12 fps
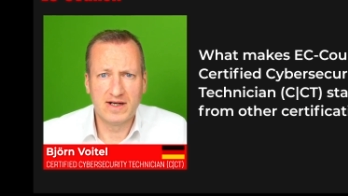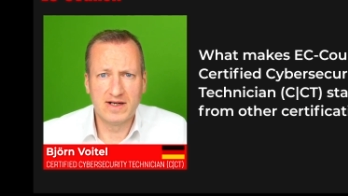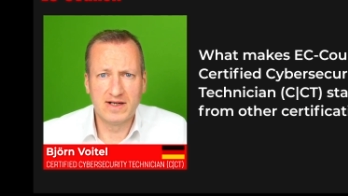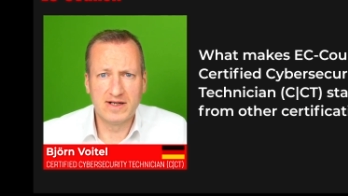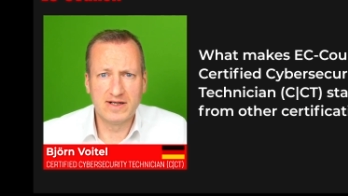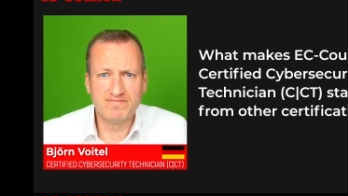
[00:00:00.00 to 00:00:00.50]

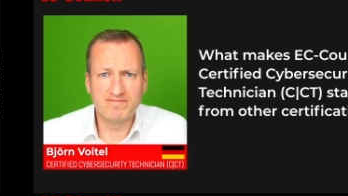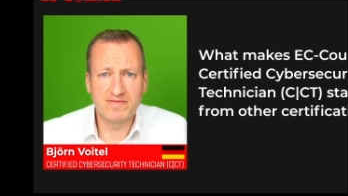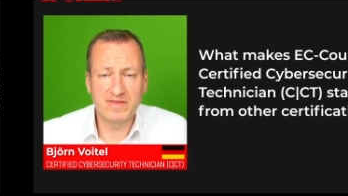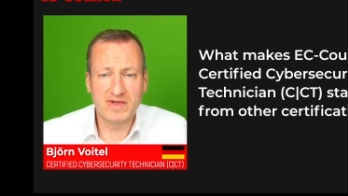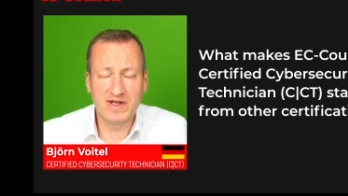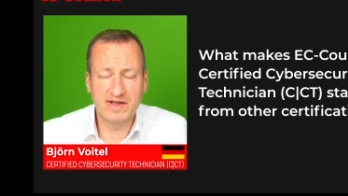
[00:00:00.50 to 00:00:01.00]
Um,
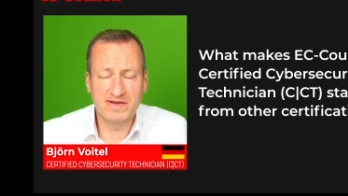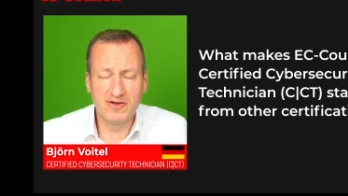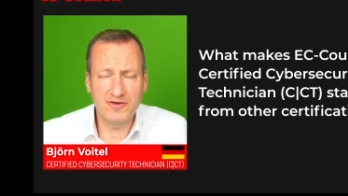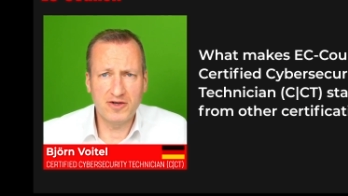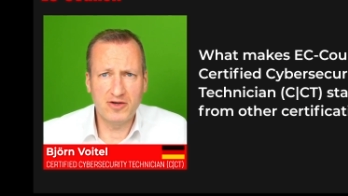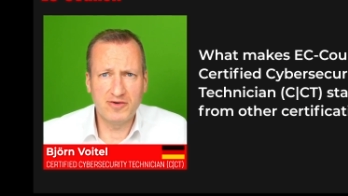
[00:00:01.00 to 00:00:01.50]
it
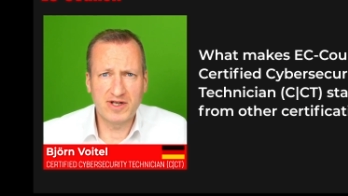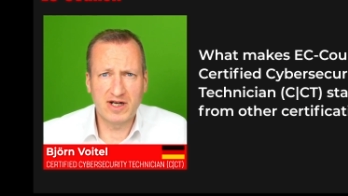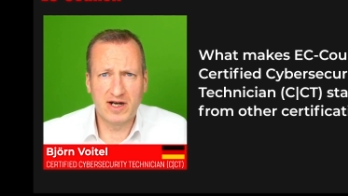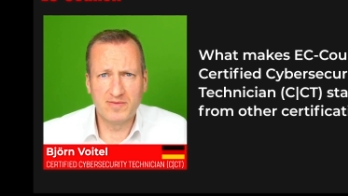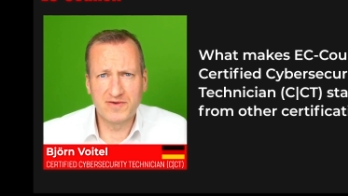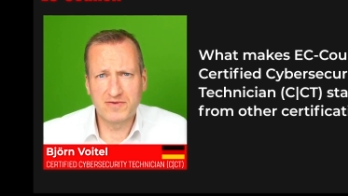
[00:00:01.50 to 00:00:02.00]
not only
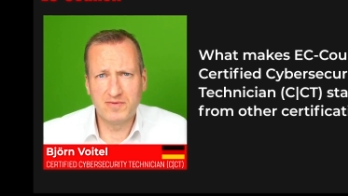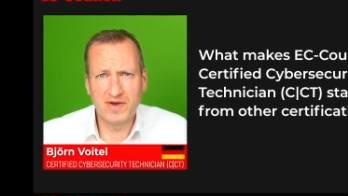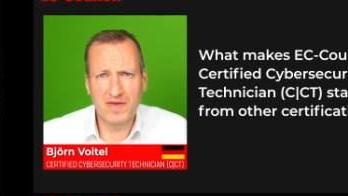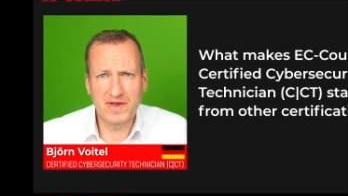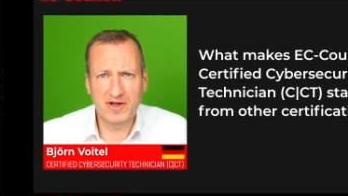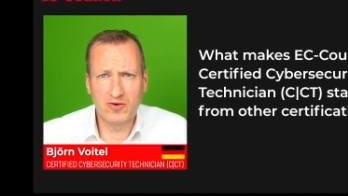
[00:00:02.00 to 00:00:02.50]
comes
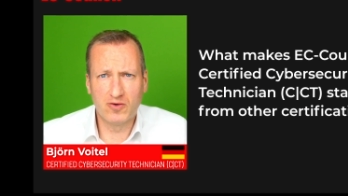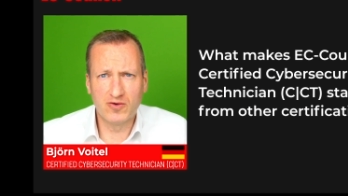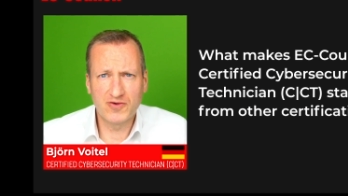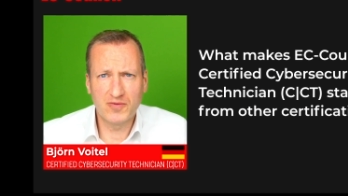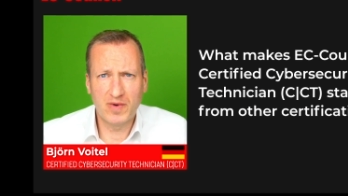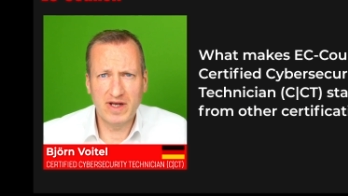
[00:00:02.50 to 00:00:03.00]
with the
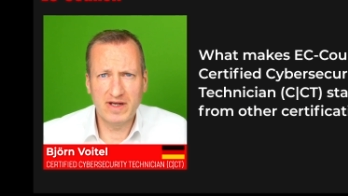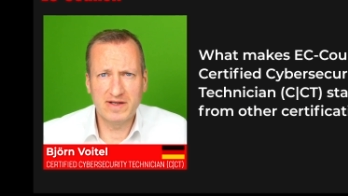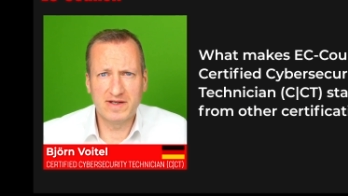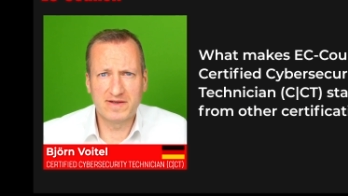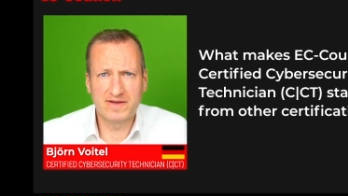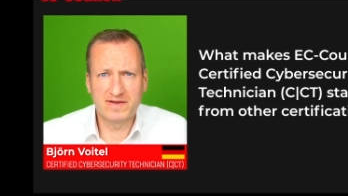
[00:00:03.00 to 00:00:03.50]

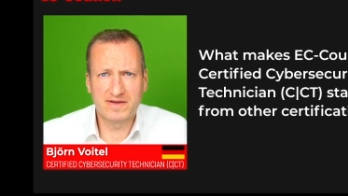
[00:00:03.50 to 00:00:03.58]
courseware, it